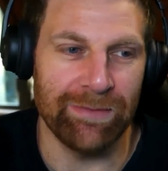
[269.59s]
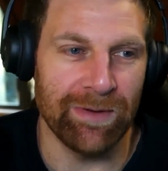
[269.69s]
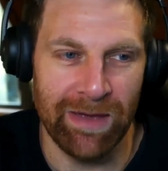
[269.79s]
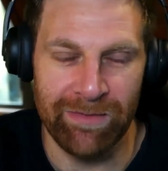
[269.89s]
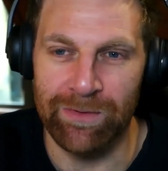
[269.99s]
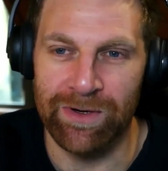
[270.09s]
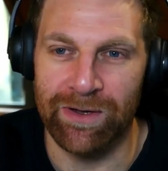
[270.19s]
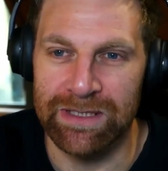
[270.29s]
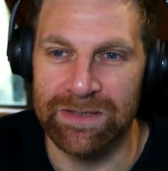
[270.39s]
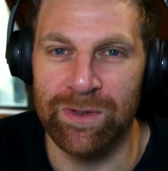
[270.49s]
but maybe you want to
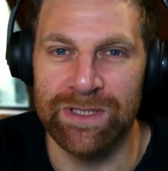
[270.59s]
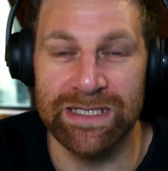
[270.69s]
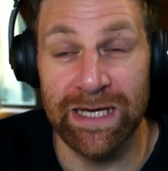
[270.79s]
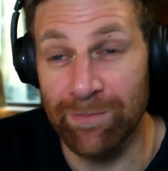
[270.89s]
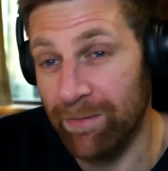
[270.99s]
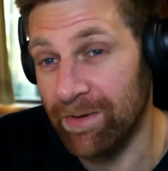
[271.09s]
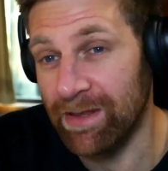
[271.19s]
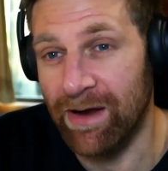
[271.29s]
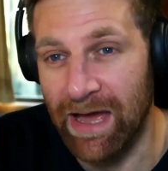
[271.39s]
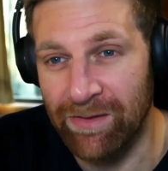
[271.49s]
go into more detail. Maybe
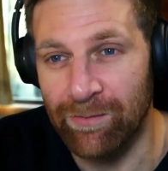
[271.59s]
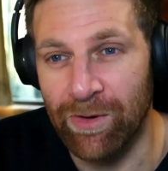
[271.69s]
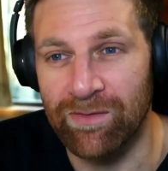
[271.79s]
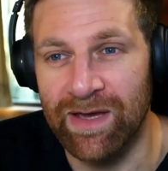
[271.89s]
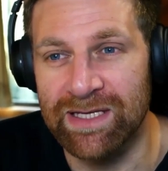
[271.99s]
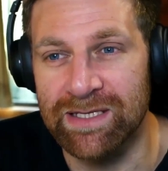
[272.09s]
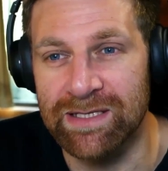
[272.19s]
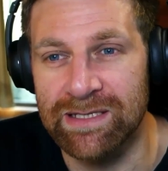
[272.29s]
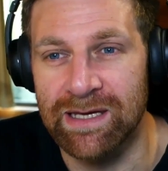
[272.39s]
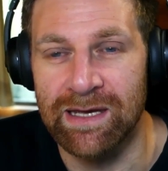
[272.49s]
there are other motivations.